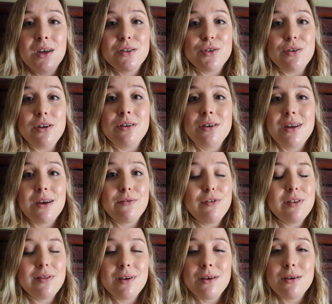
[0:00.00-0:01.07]
to learn
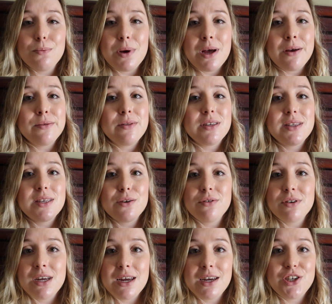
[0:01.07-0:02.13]
everything about the
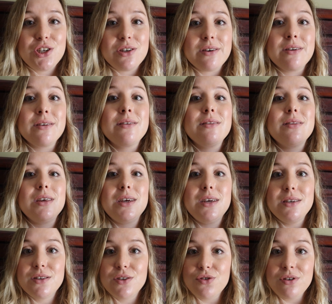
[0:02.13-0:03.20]
segregation, the
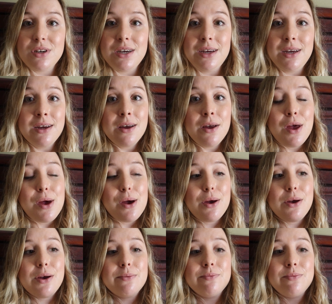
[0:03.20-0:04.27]
history,
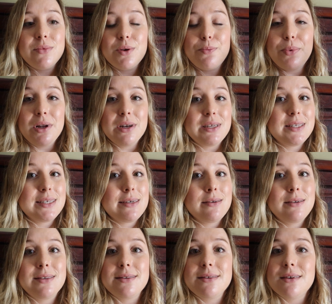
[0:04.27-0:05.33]
the
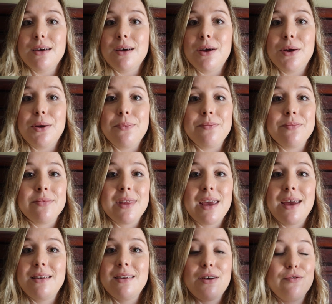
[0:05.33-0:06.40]
politics,
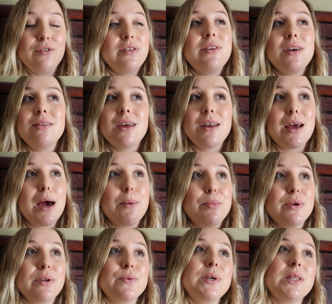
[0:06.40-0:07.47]
and everything that
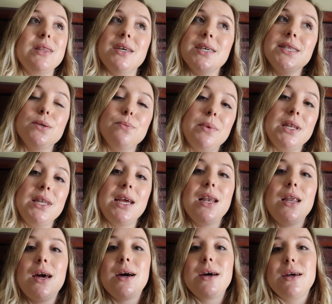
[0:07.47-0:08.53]
happened with Nelson
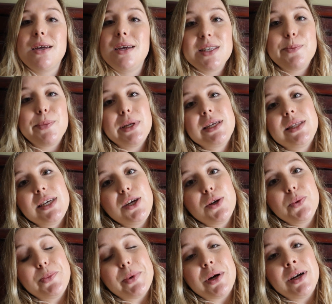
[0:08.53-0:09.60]
Mandela, his
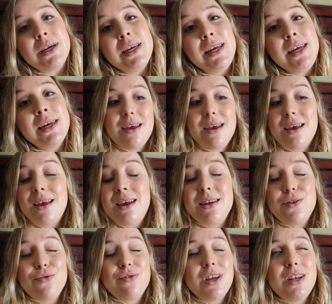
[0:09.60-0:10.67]
political party. And
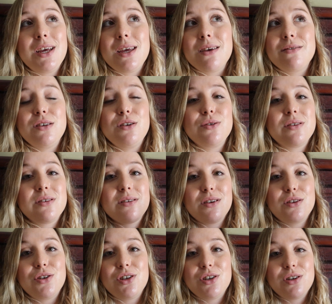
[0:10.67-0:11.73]
it really gives you
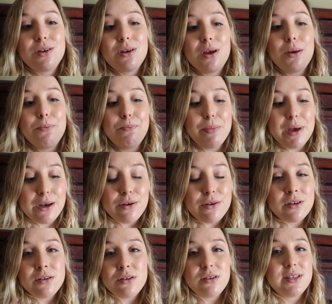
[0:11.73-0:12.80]
such a better
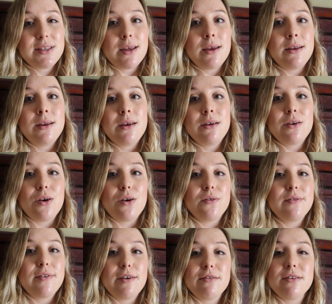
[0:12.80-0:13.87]
understanding
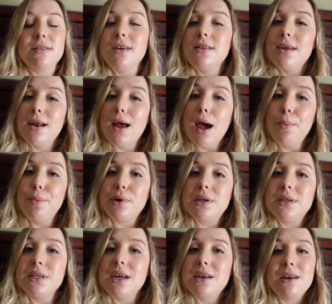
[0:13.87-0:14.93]
of everything that
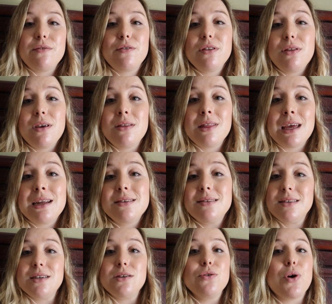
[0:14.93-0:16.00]
happened and everything that is
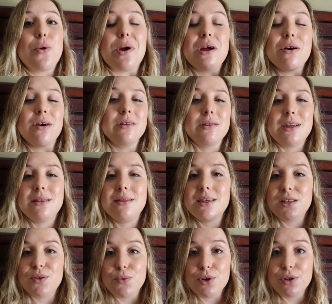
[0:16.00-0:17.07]
still going on in
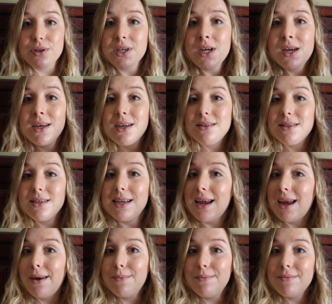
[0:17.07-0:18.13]
this world
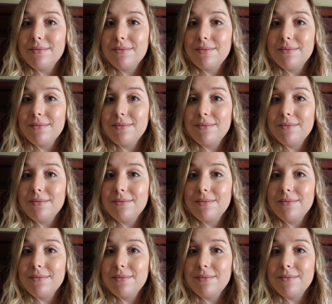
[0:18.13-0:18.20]
today.